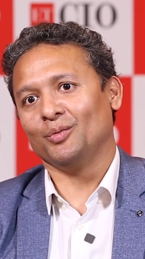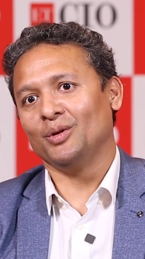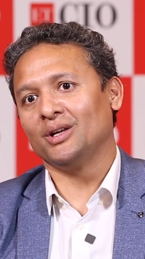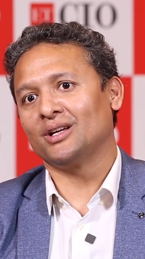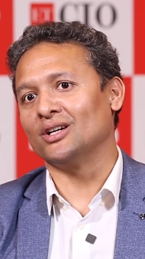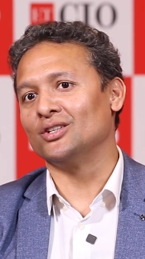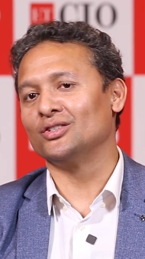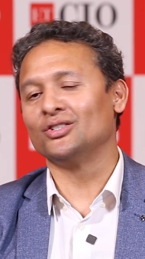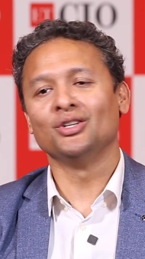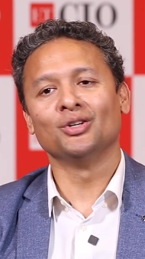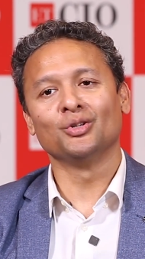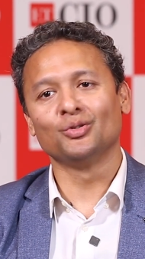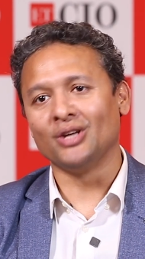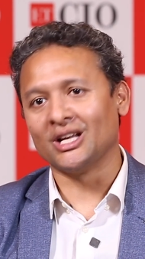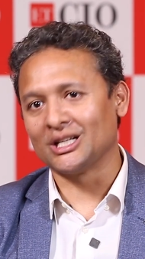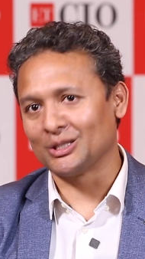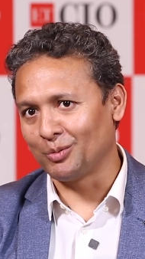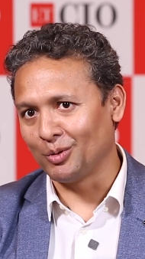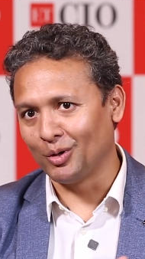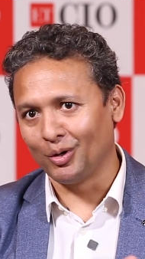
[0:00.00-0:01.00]
We continue to
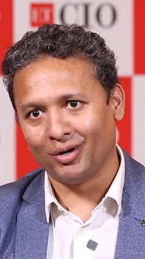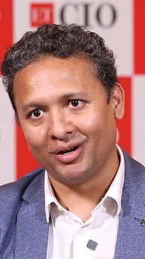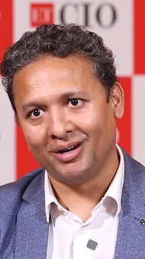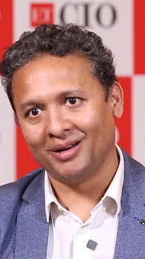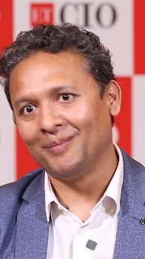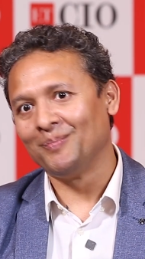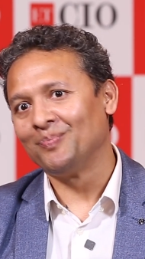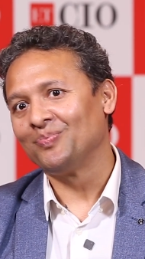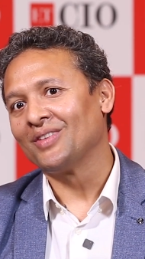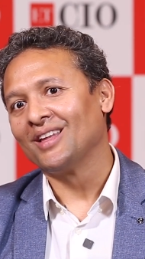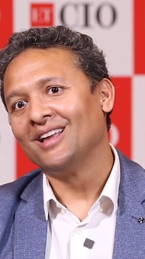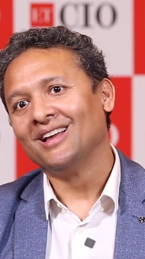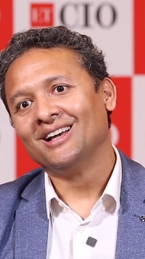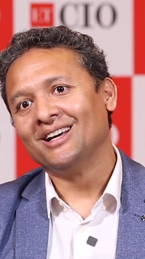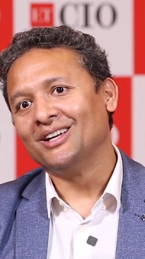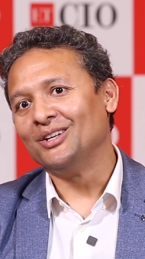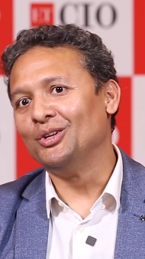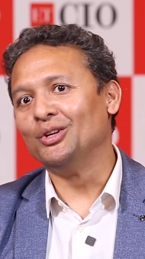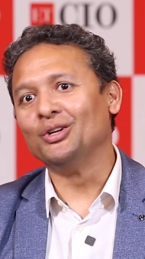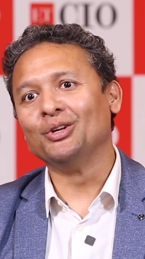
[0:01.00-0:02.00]
explore
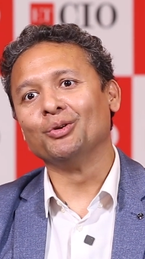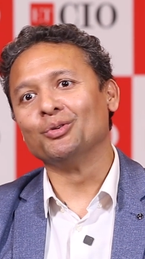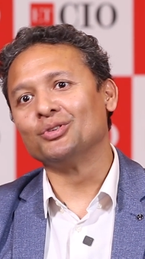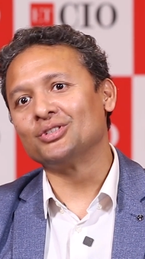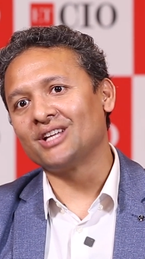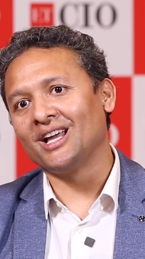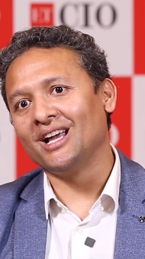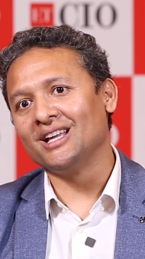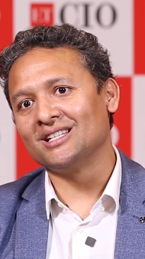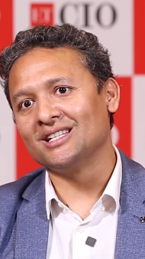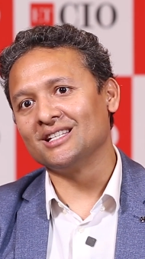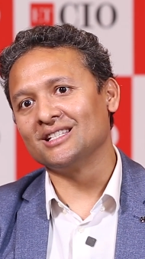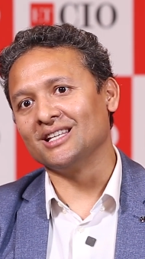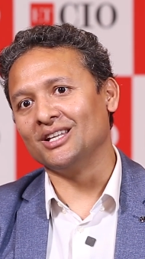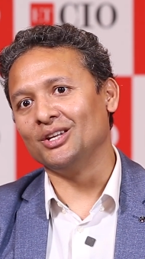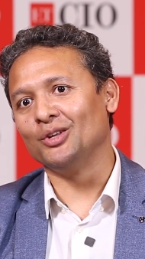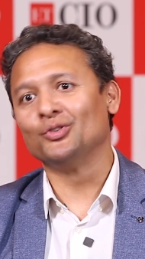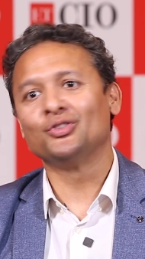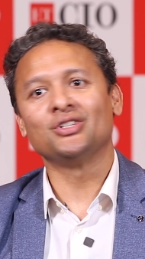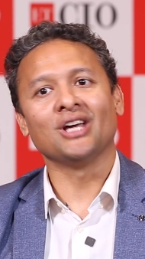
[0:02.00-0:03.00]
new use cases
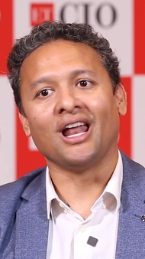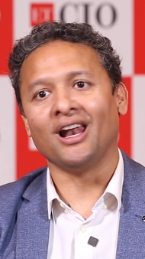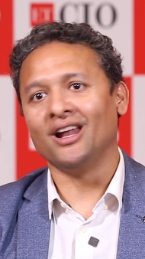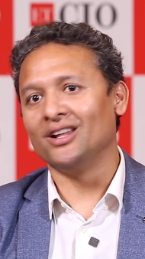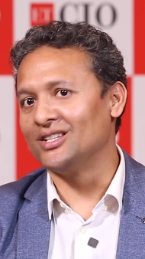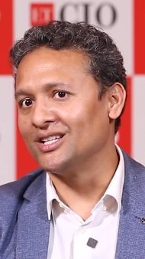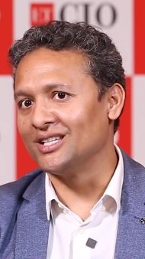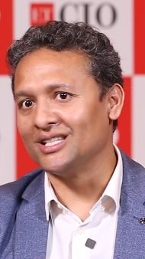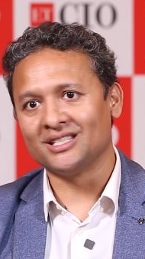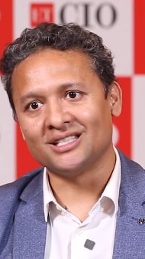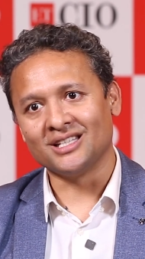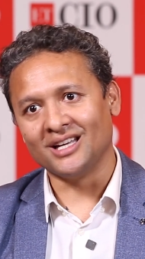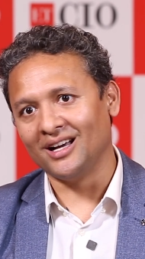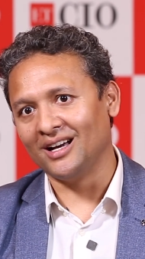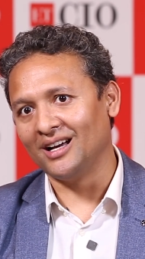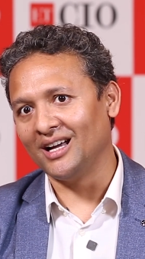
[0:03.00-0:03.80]
and new challenges